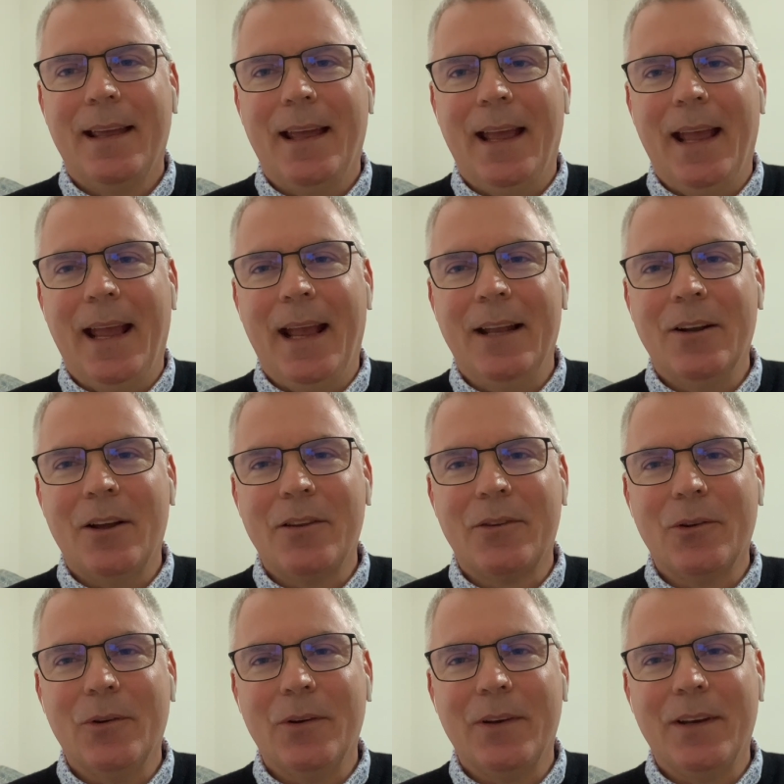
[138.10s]
And I
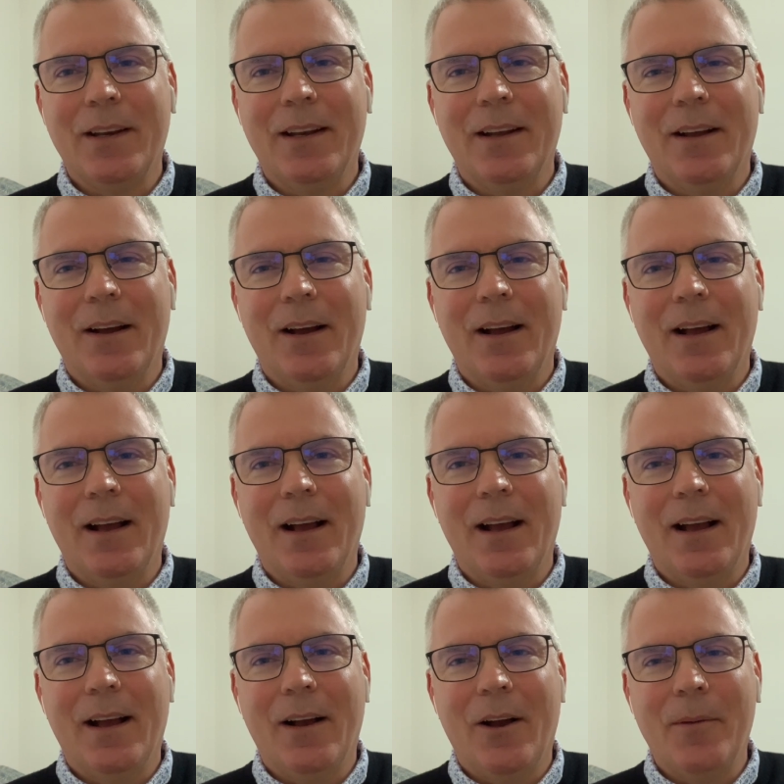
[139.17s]
thought,
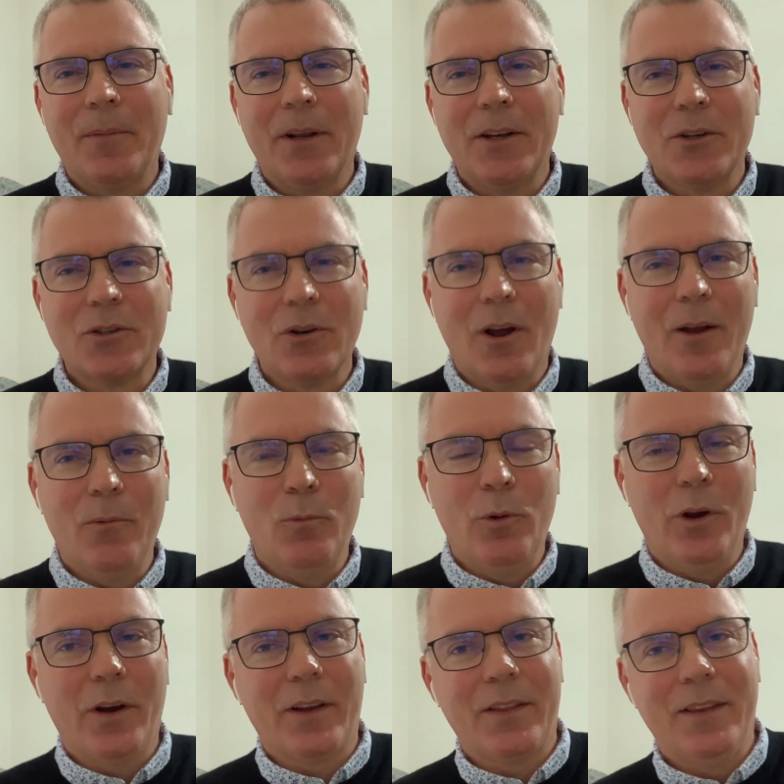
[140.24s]
I'm going to try and
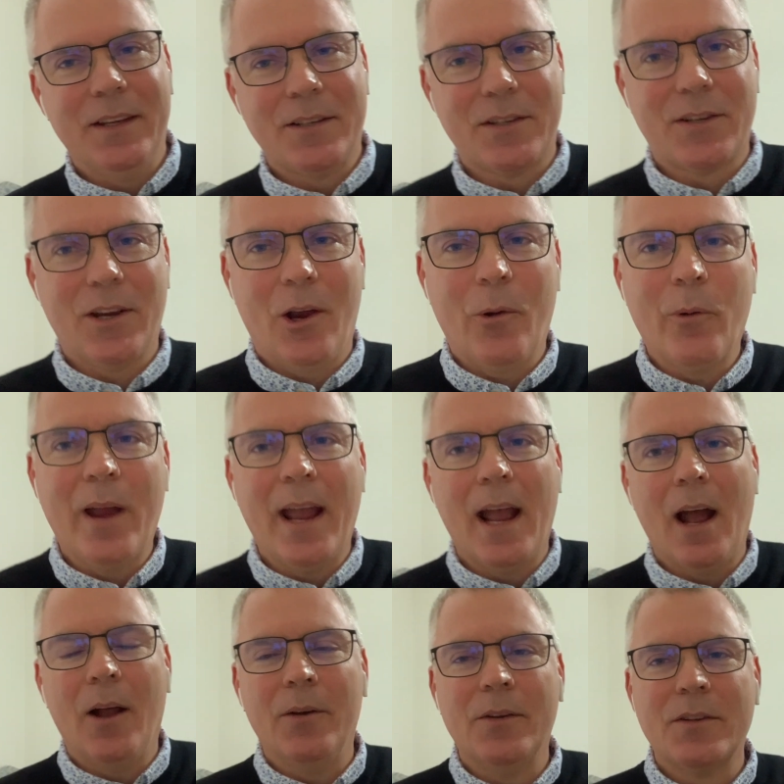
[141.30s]
work this
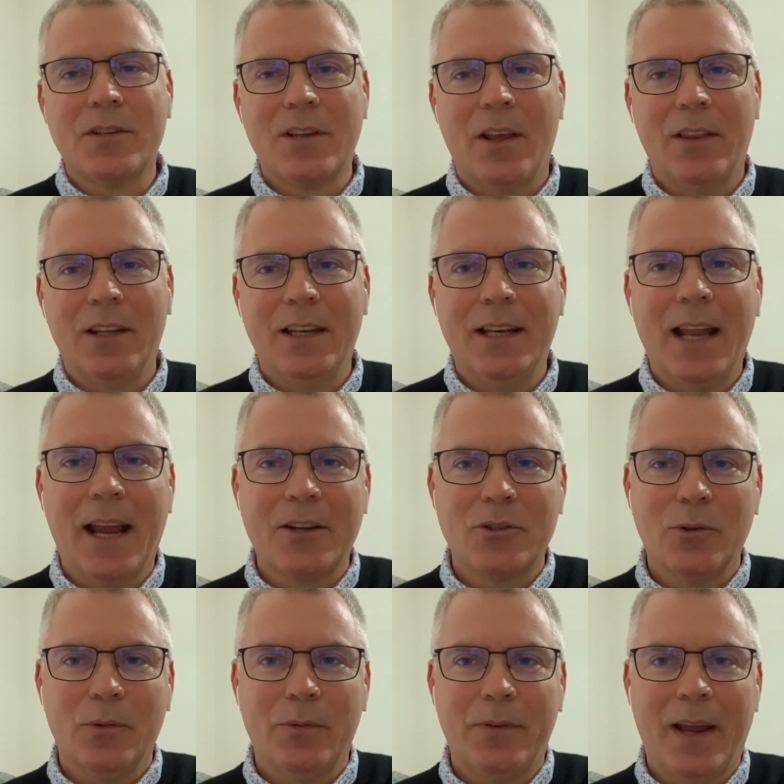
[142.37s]
around so that in
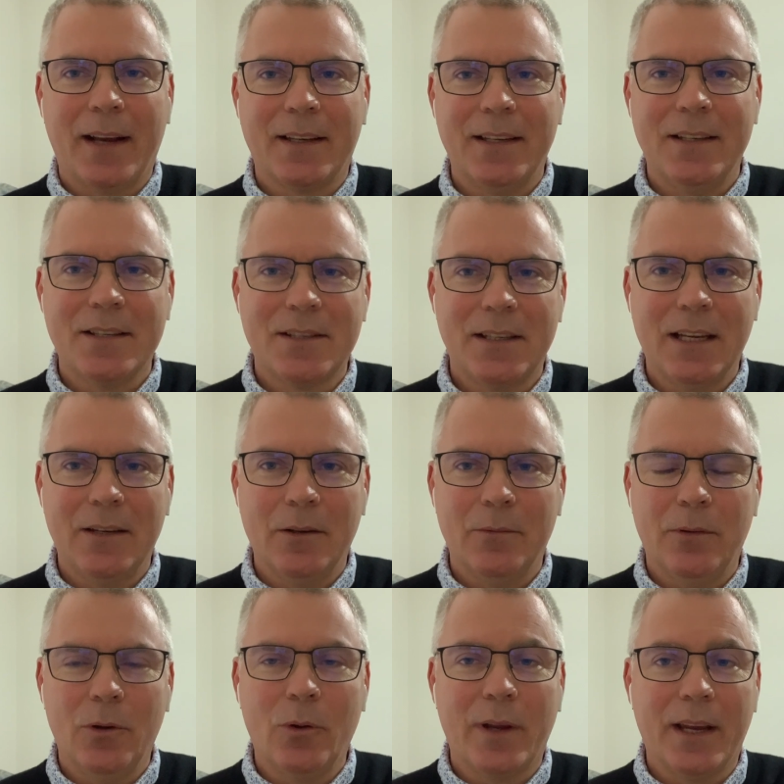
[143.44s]
actual fact, instead
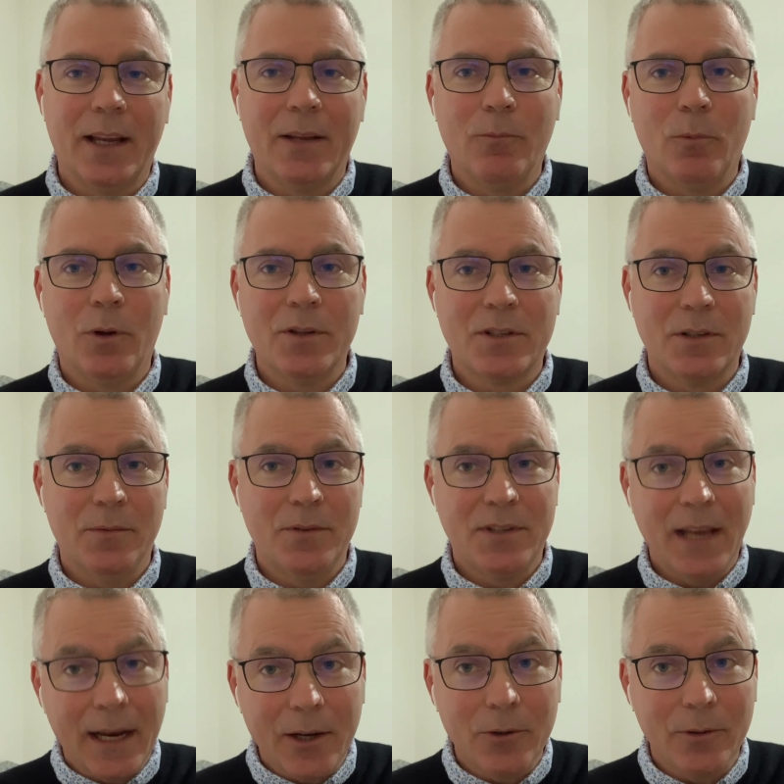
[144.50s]
of looking at what's of
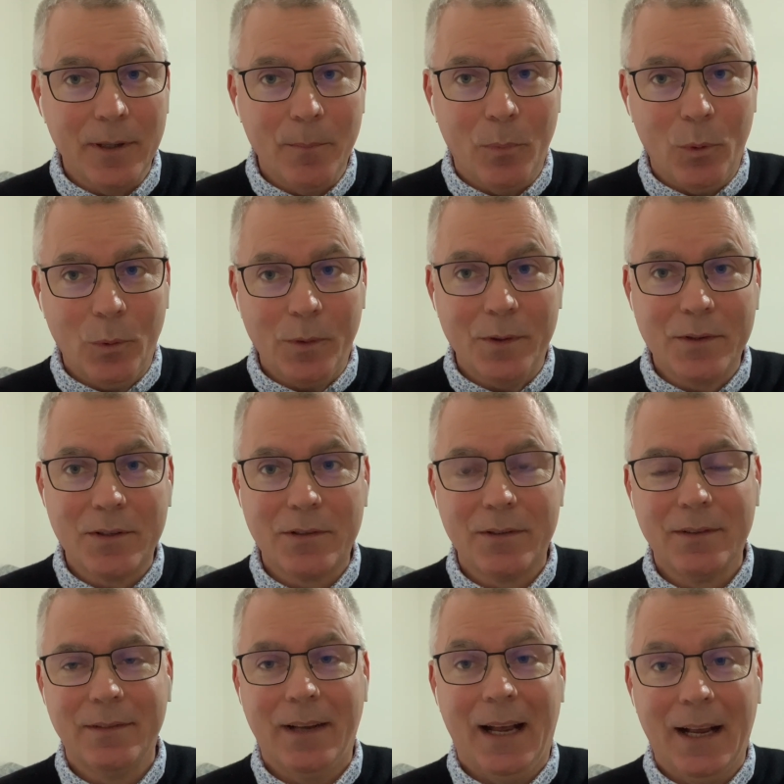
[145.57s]
secondary importance,
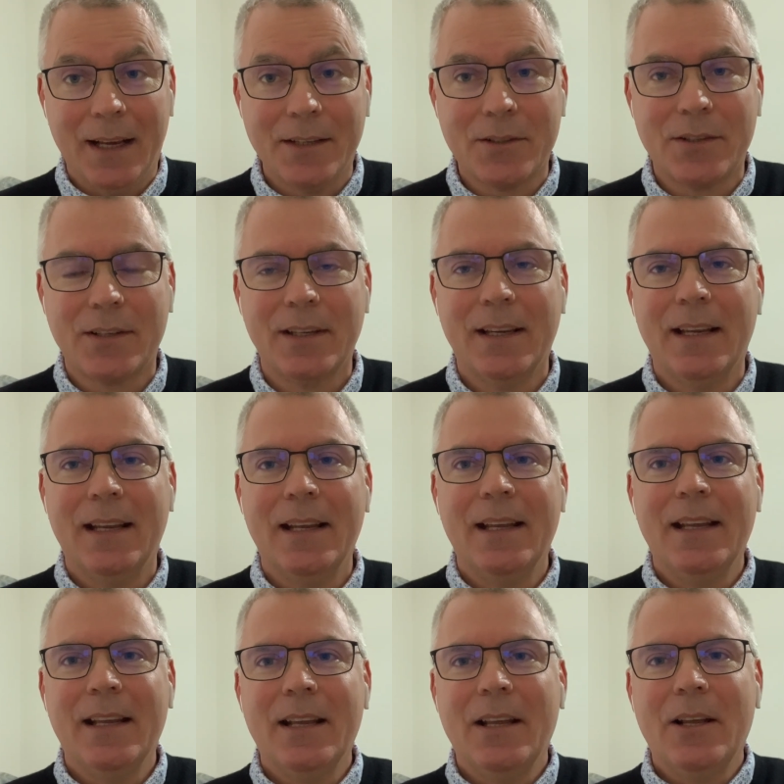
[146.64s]
us,
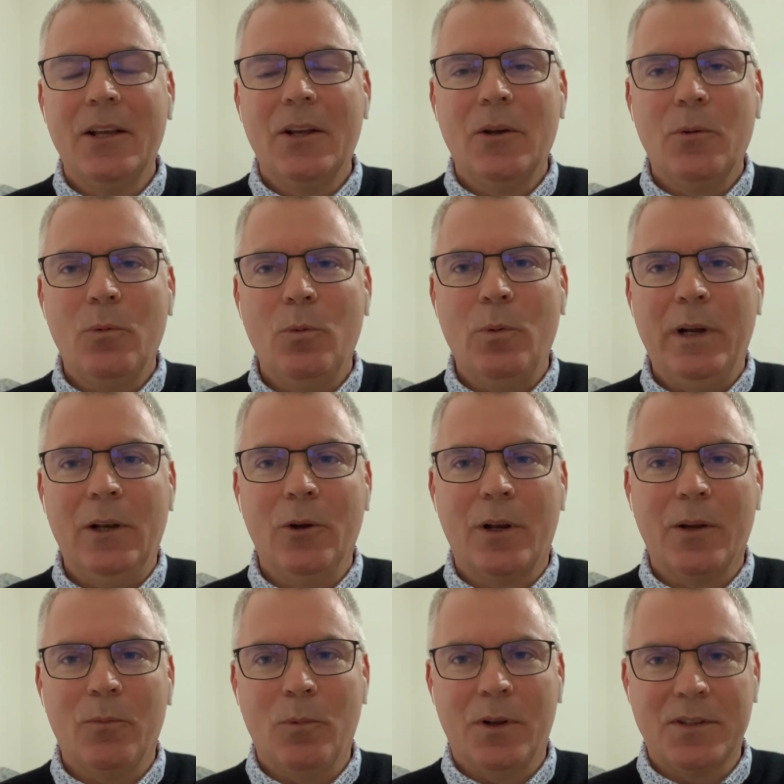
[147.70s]
we look
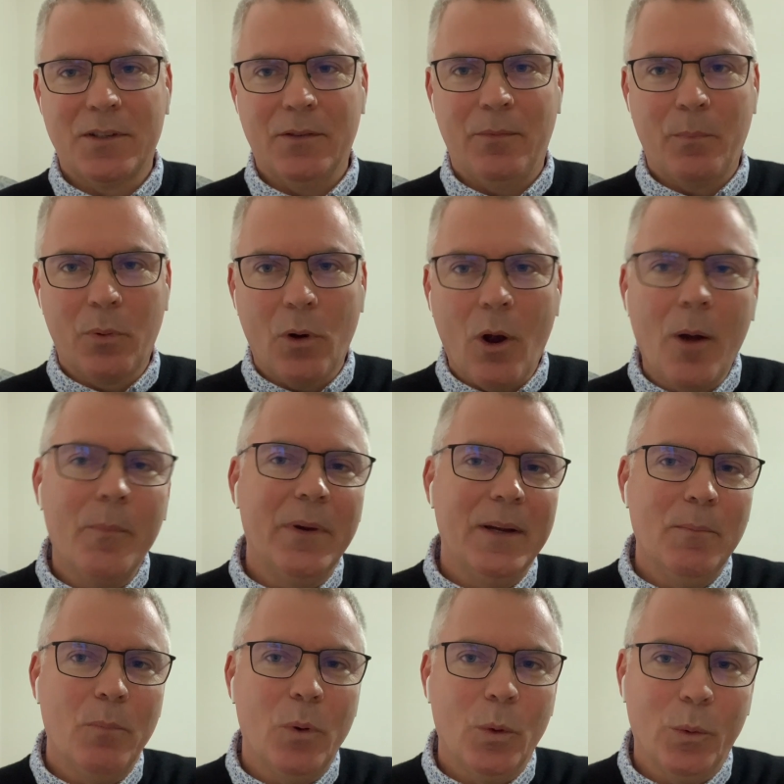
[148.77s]
at what's of primary
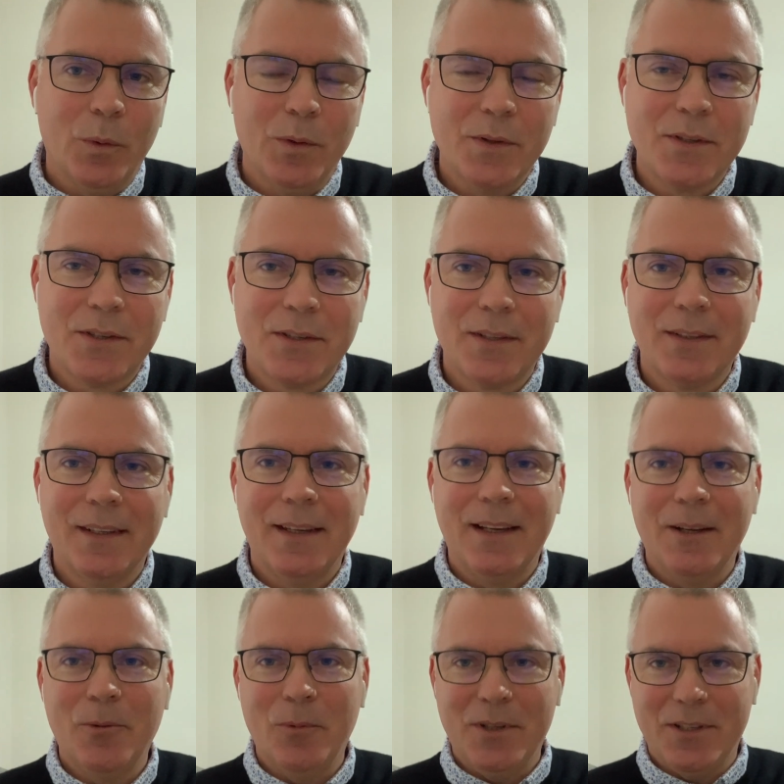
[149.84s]
importance,
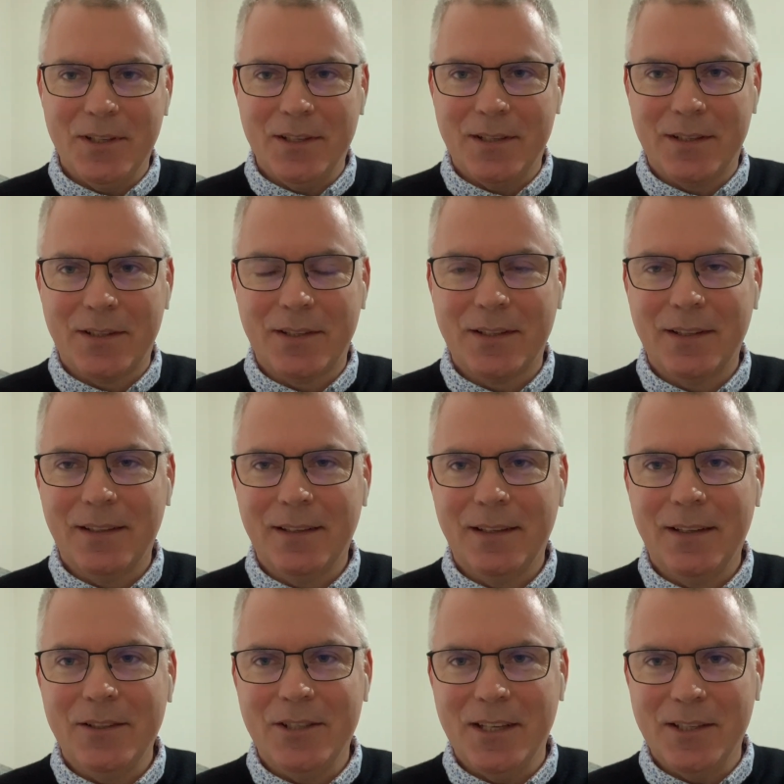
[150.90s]
which is
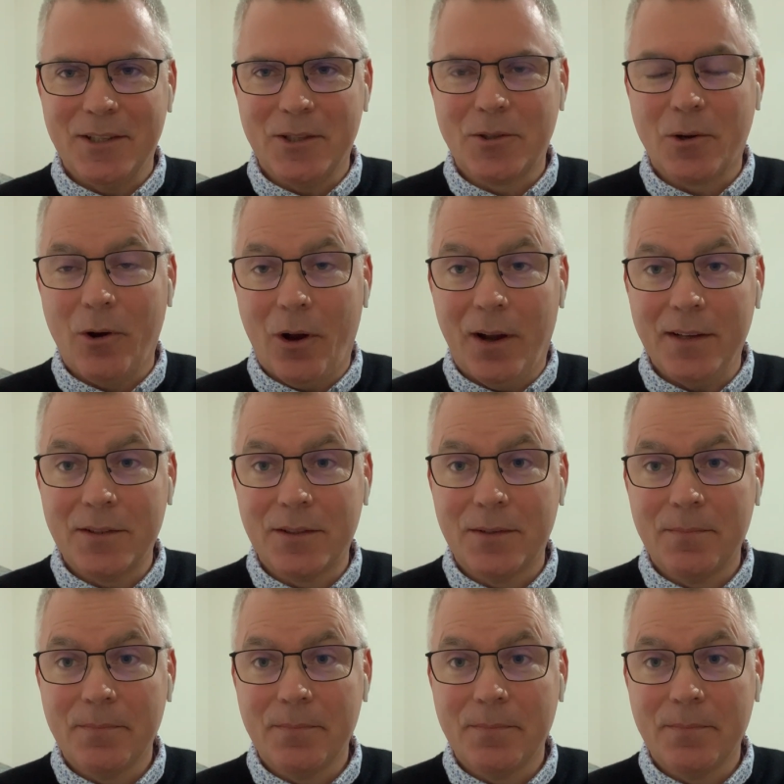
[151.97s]
Jesus Christ.